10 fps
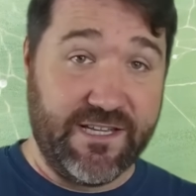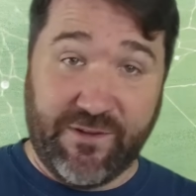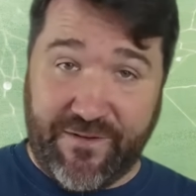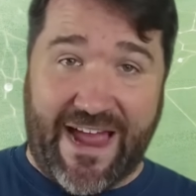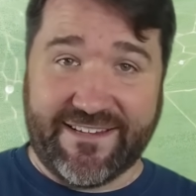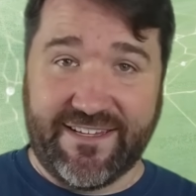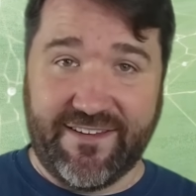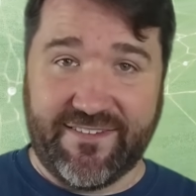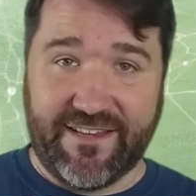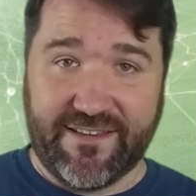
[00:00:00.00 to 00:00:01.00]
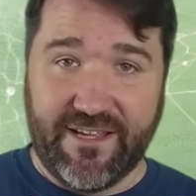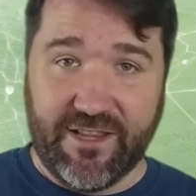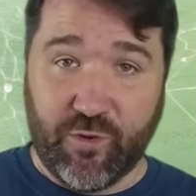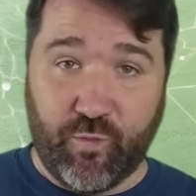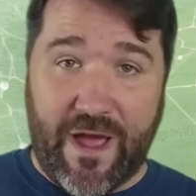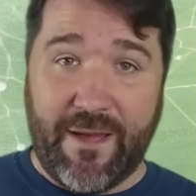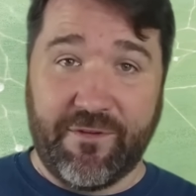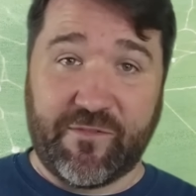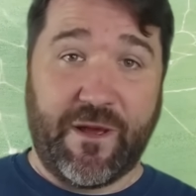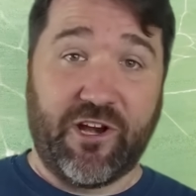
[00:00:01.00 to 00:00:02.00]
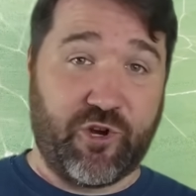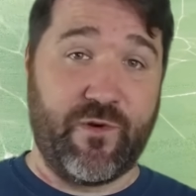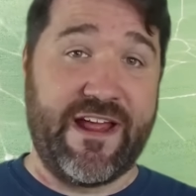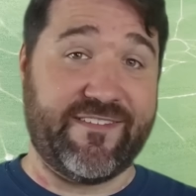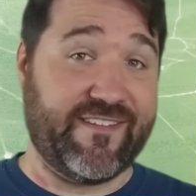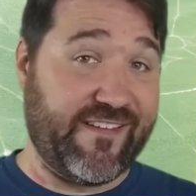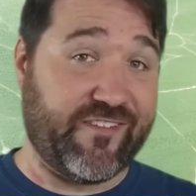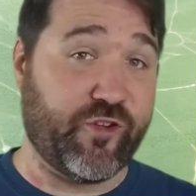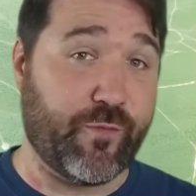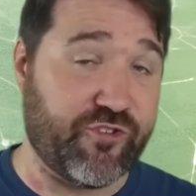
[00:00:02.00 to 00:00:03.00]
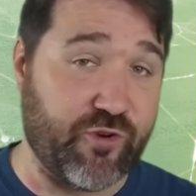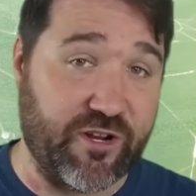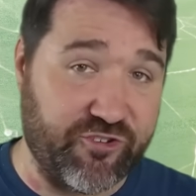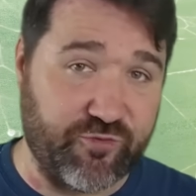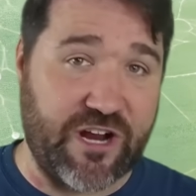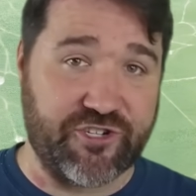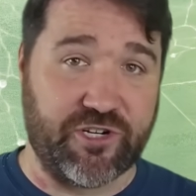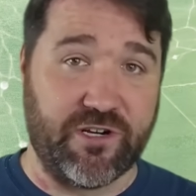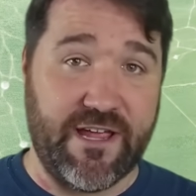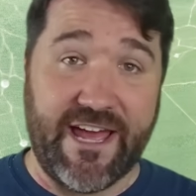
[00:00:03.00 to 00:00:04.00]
The fact is that the web a spider creates is a super strong structure